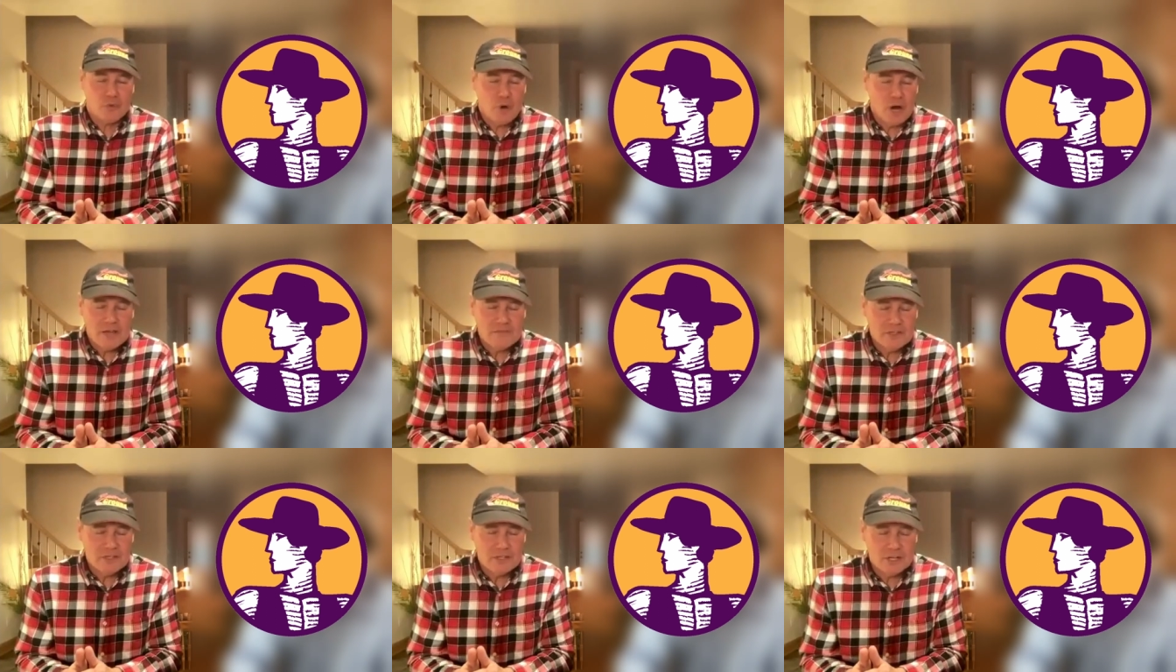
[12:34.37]

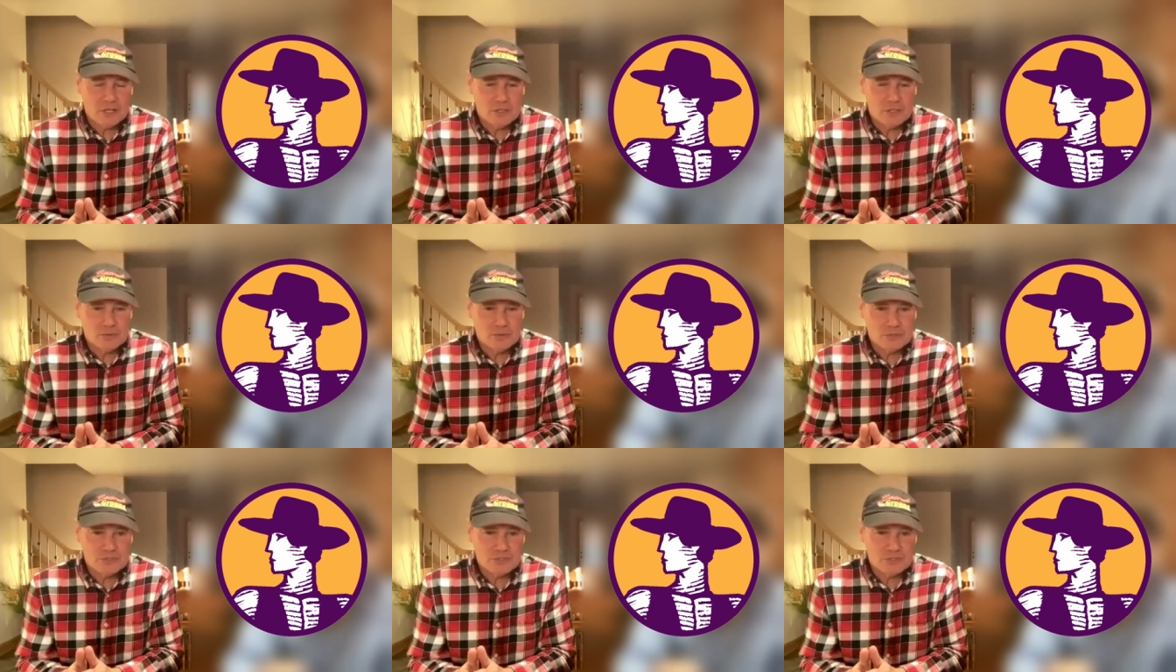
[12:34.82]

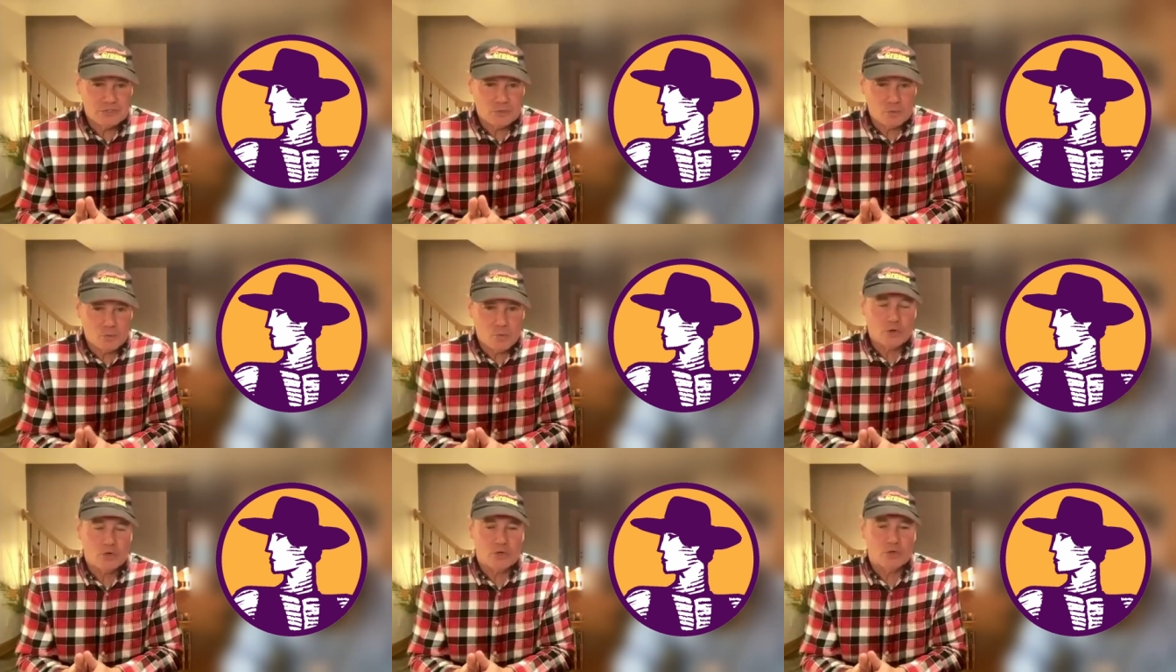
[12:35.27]
thriving
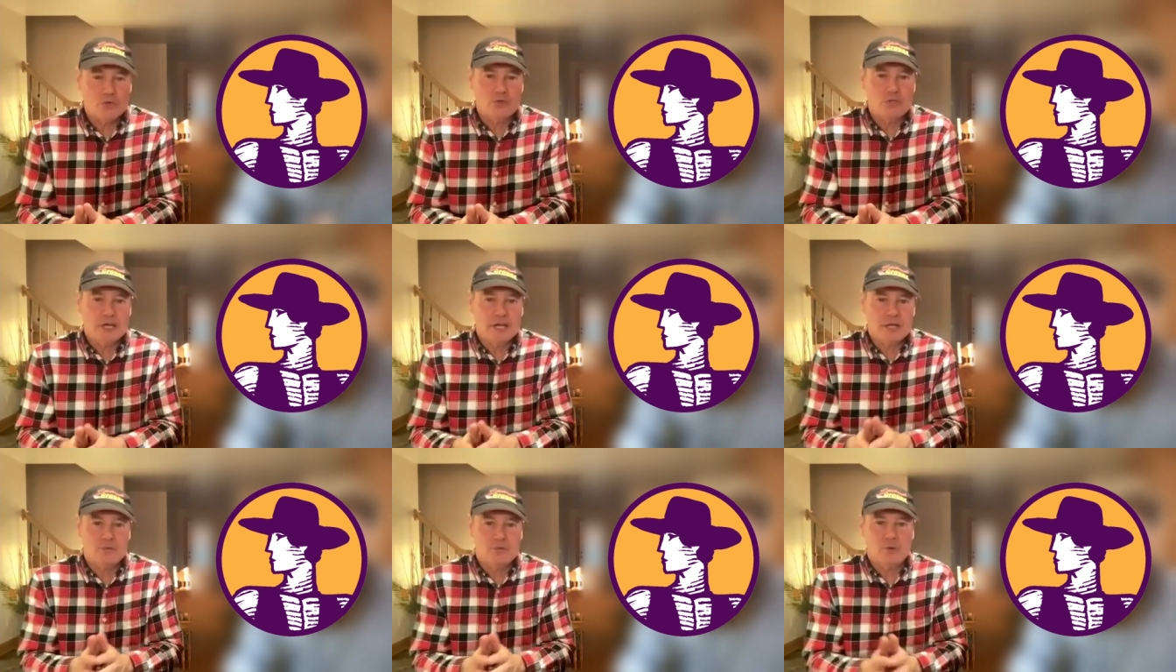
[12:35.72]
countries in the
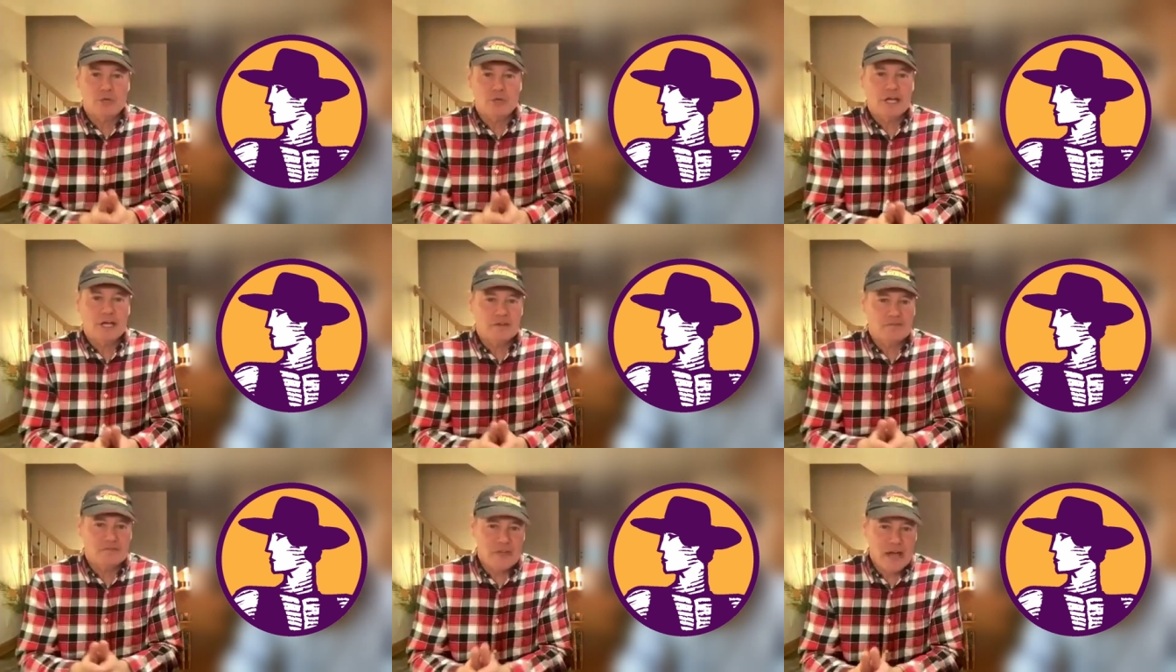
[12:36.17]
world,
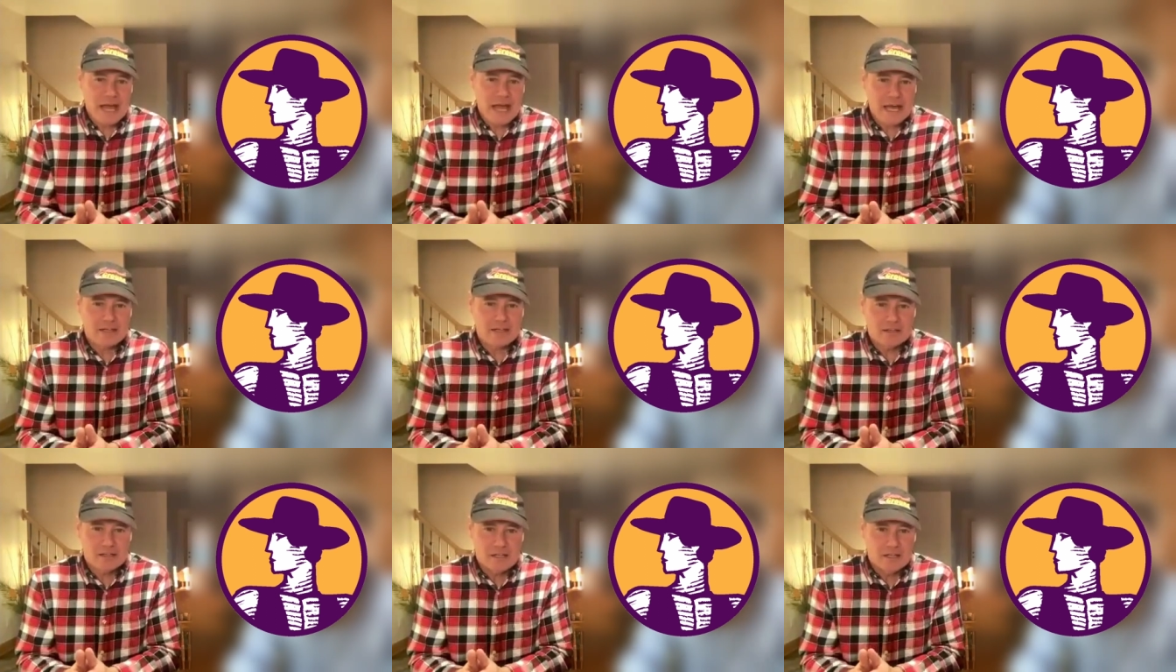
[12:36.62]
and we
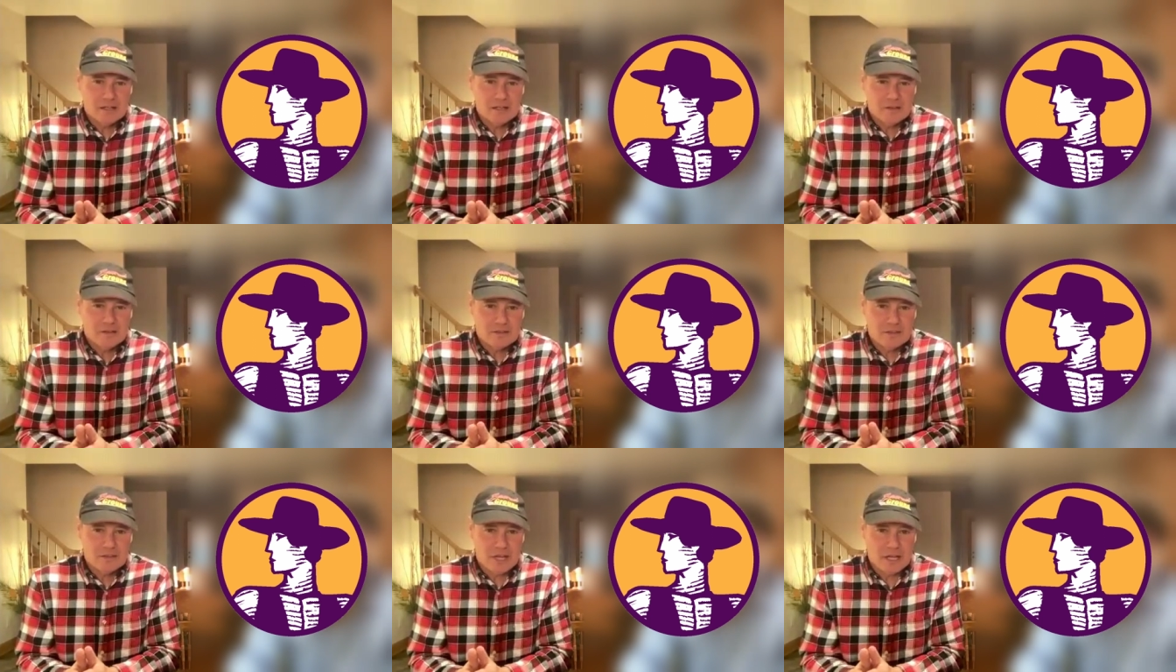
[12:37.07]
have that
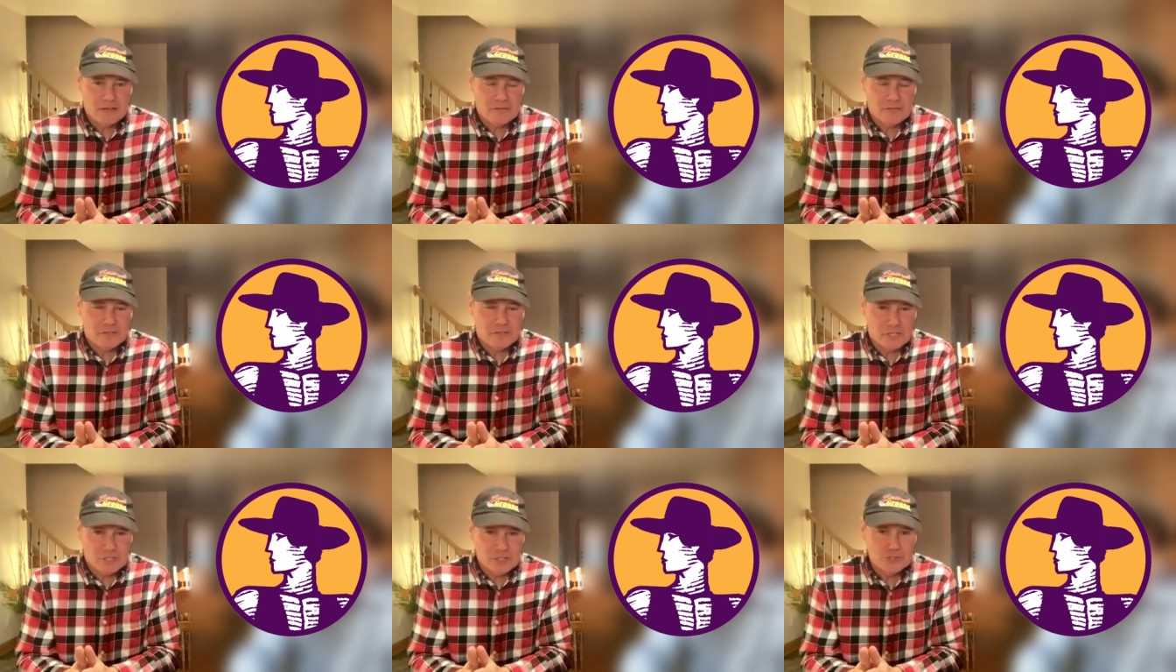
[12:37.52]

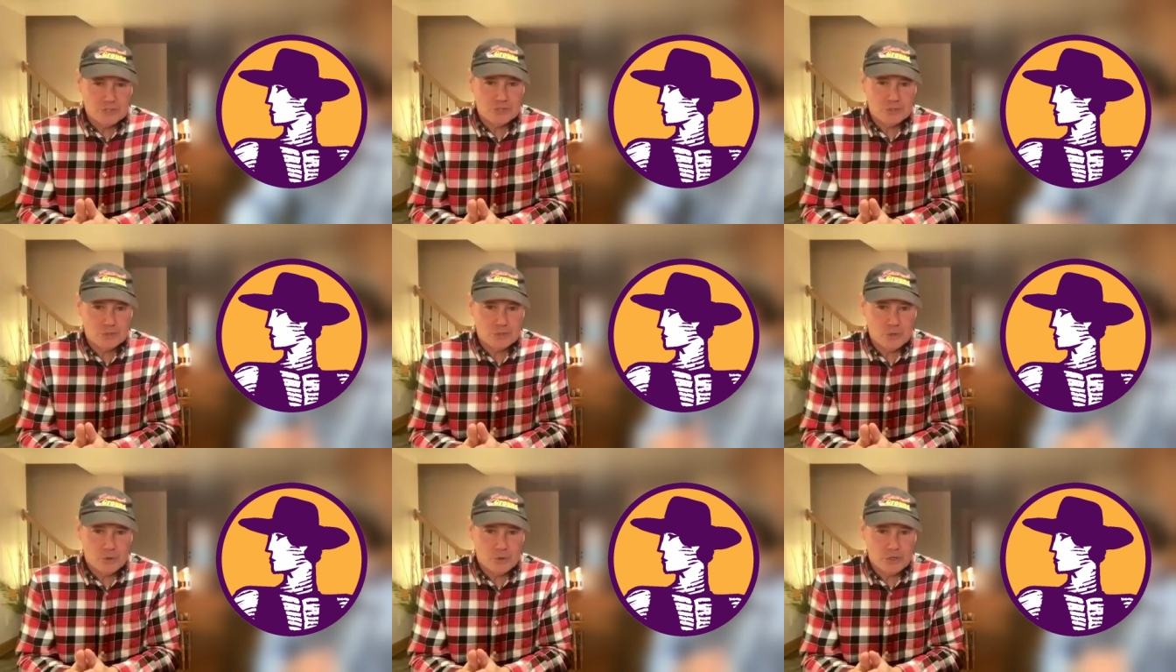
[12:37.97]
kind of an
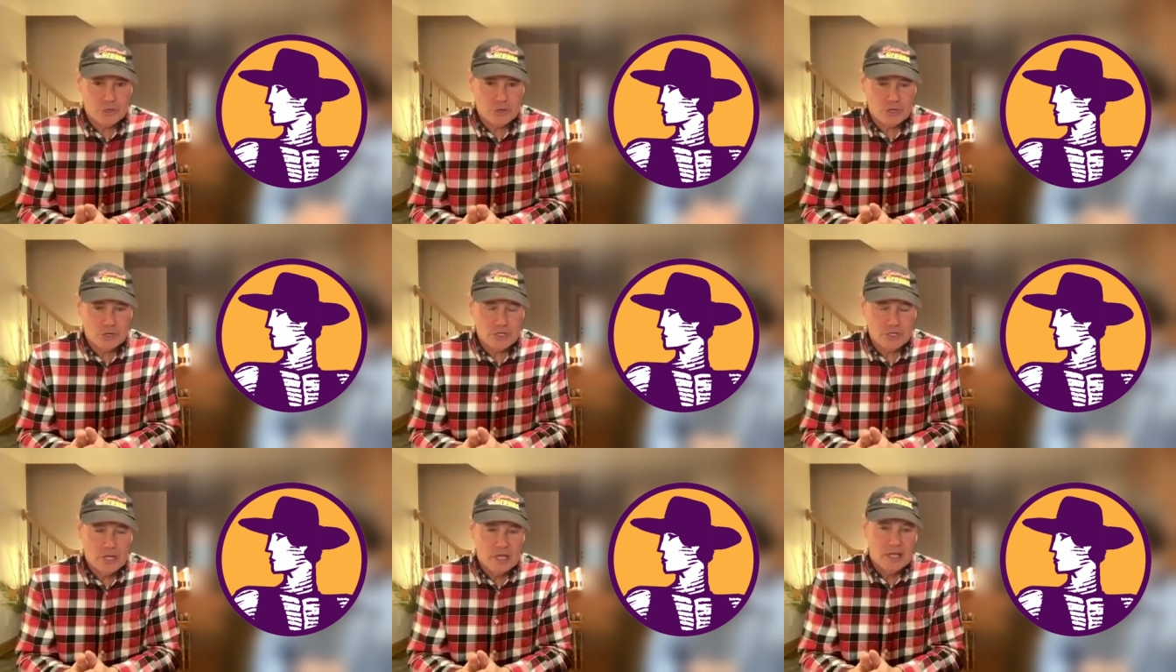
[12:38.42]
issue
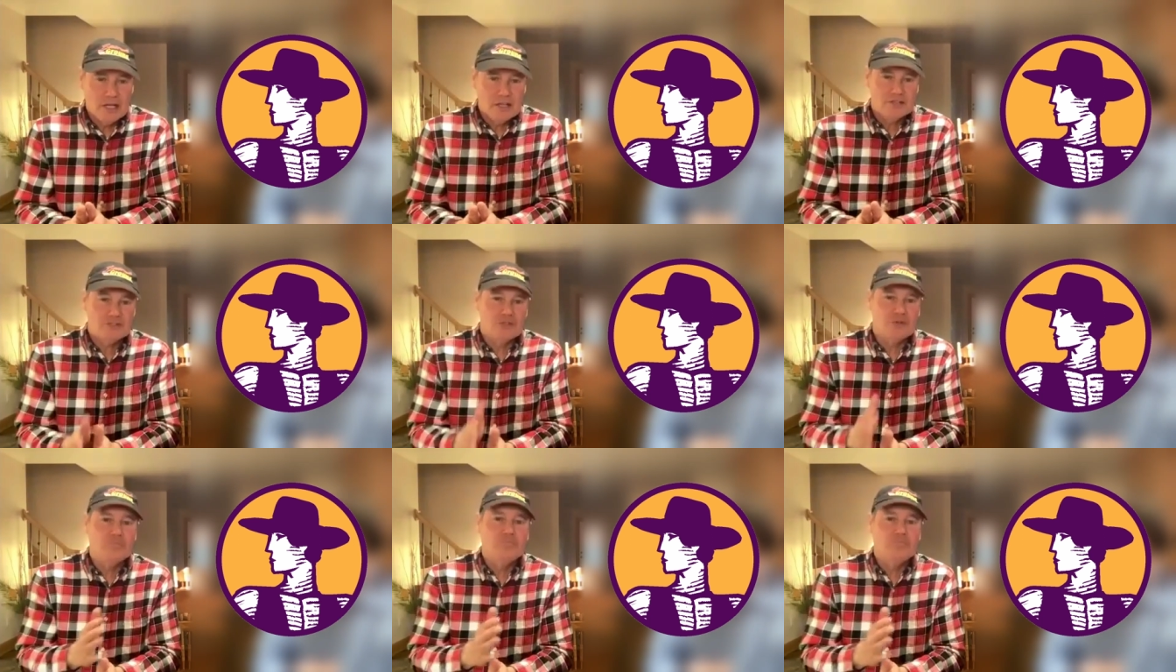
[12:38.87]
going on.